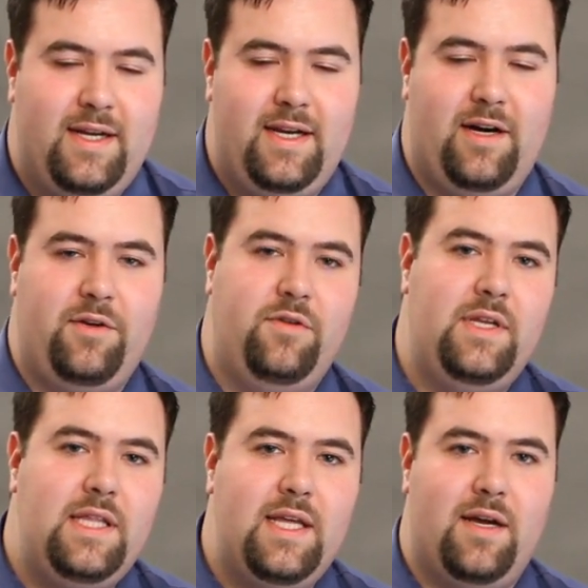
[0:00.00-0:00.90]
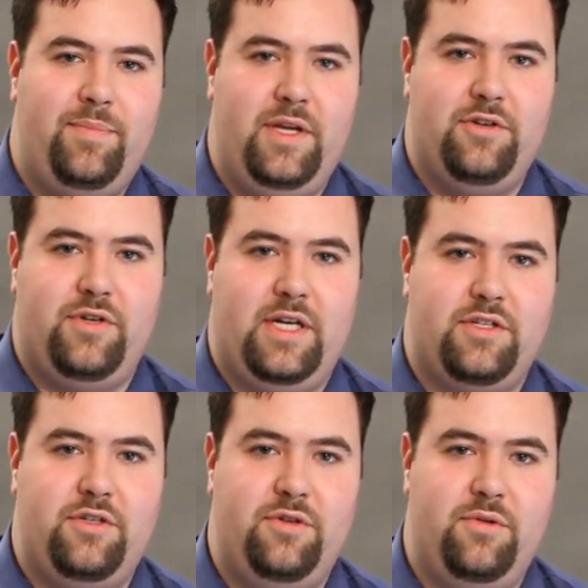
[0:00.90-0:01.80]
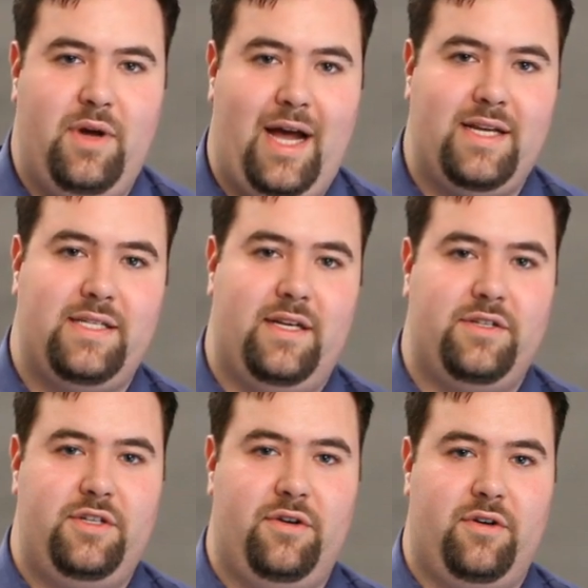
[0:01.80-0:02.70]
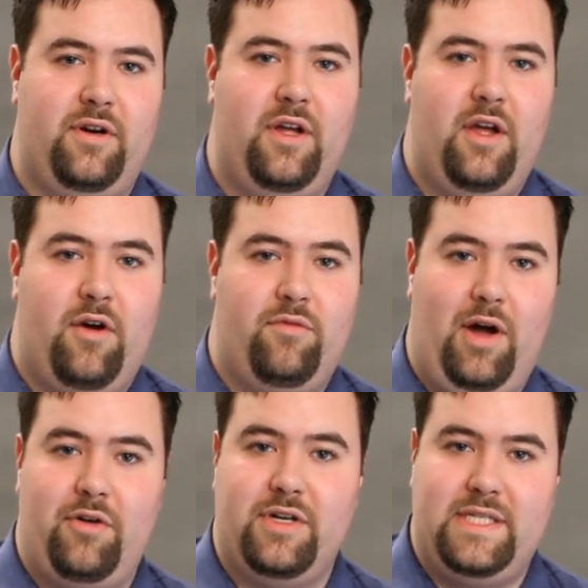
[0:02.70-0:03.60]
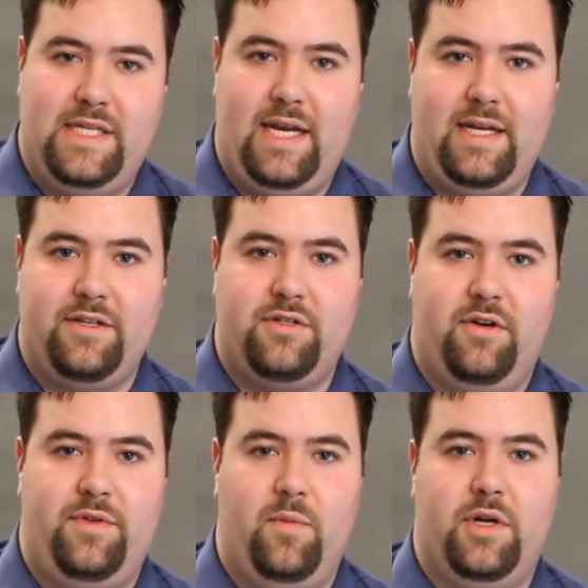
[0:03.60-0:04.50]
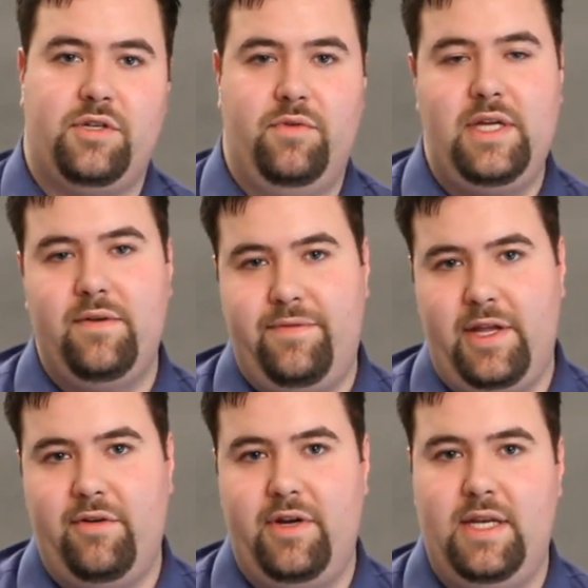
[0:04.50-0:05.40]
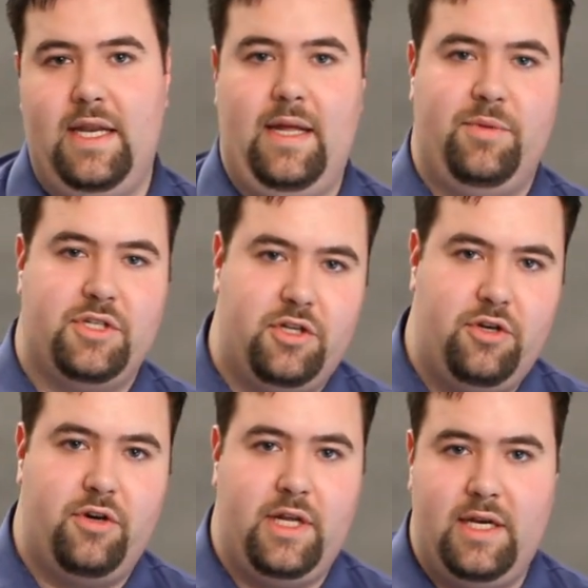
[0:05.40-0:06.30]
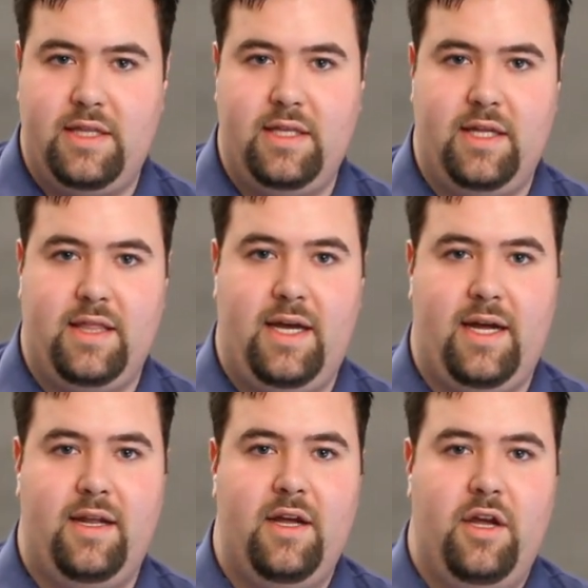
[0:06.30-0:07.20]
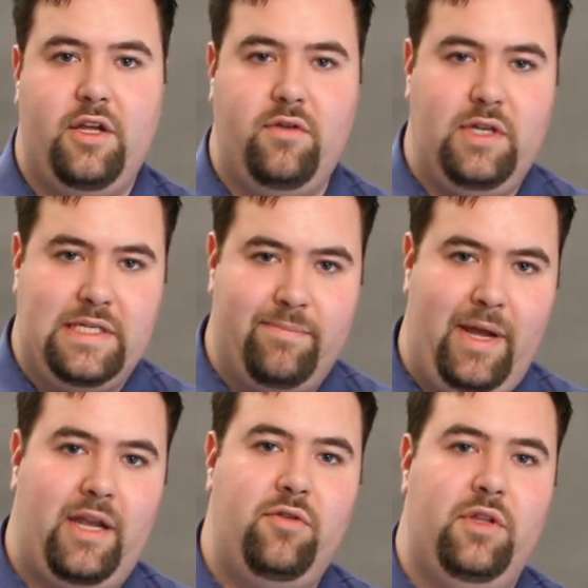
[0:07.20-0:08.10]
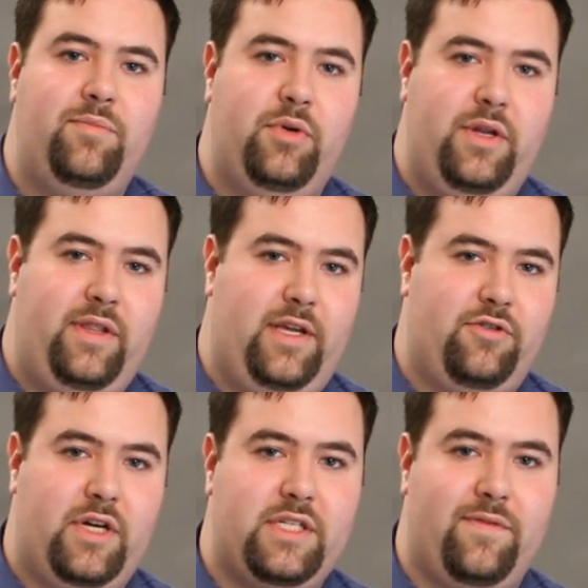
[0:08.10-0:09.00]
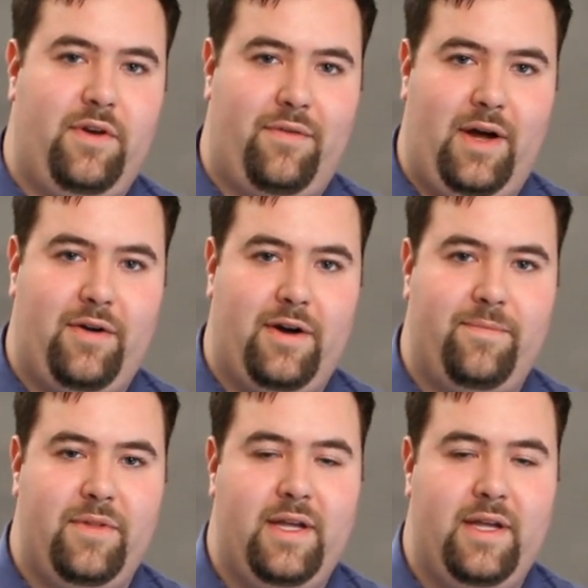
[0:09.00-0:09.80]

Now, you need the IP address to access your router settings. So if you want to reconfigure it, enable security, anything like that, you need to manually put in the address of your router.